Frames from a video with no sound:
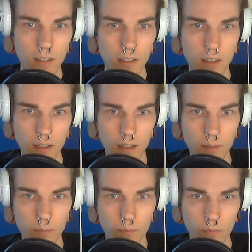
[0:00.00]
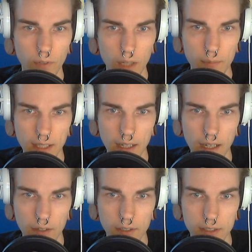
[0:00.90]
For how many
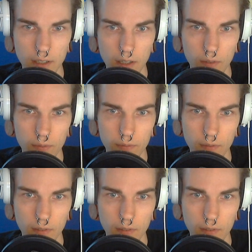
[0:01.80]
hours of